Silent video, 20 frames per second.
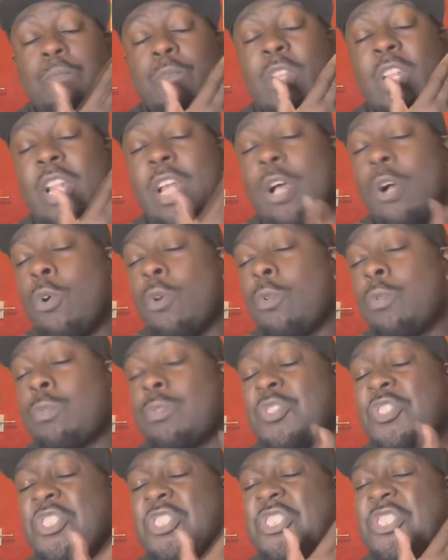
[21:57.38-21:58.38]
little
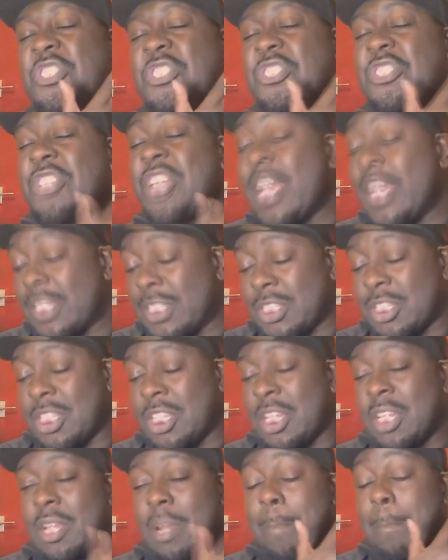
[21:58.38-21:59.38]

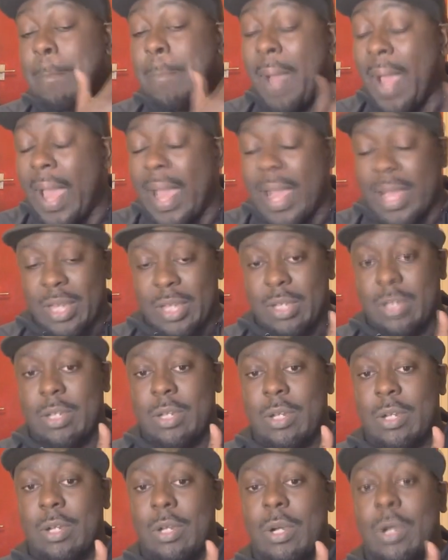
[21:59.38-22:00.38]
shits in the back
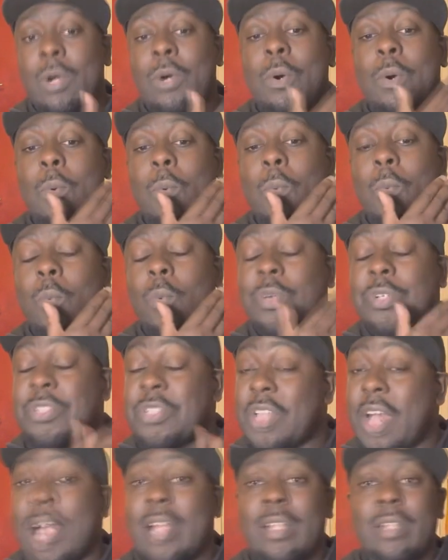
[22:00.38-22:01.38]
was
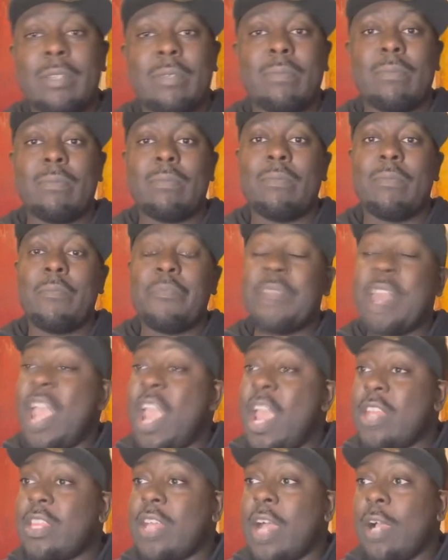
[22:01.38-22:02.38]
silent.
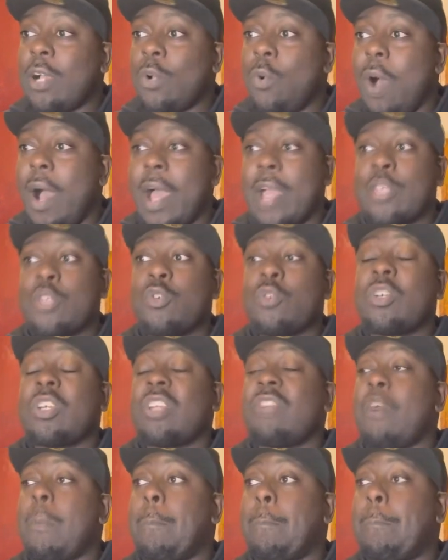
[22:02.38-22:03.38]
That quiet, you could
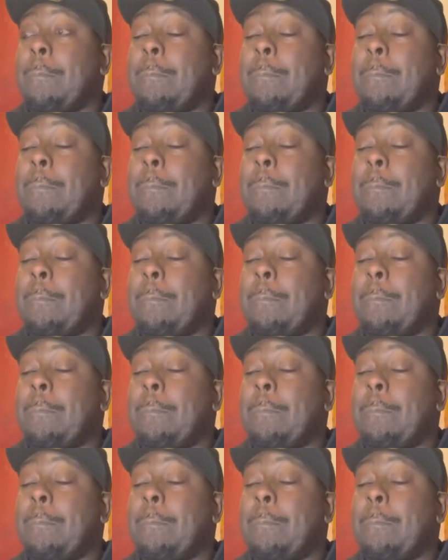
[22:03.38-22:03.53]
hear a